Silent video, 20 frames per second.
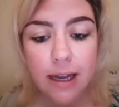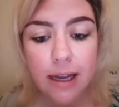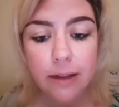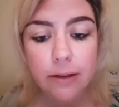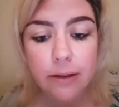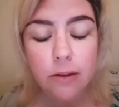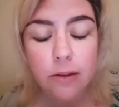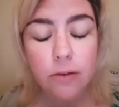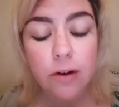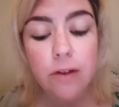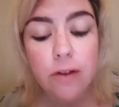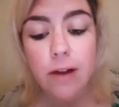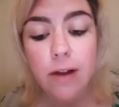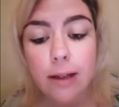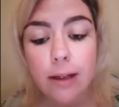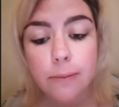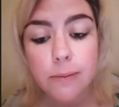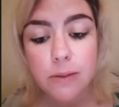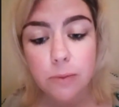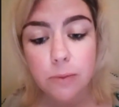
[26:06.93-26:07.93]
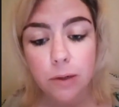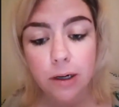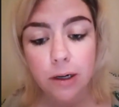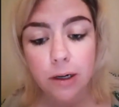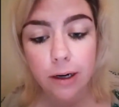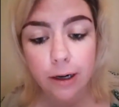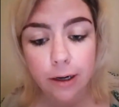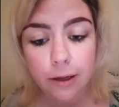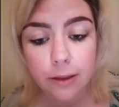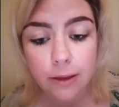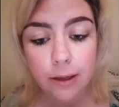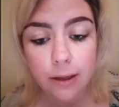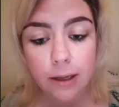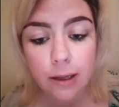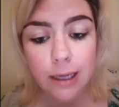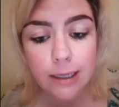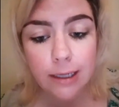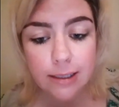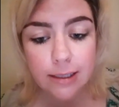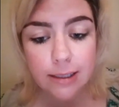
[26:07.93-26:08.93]
and the 3 realms were earth,
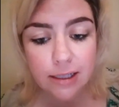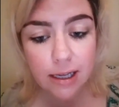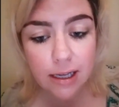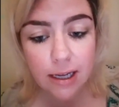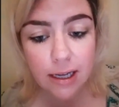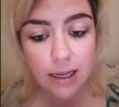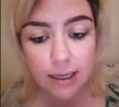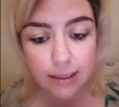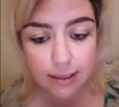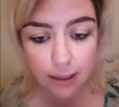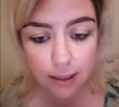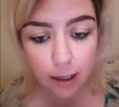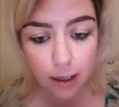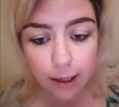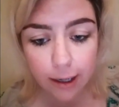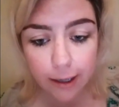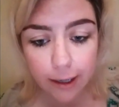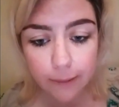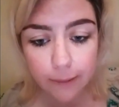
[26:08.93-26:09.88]
sea, and sky.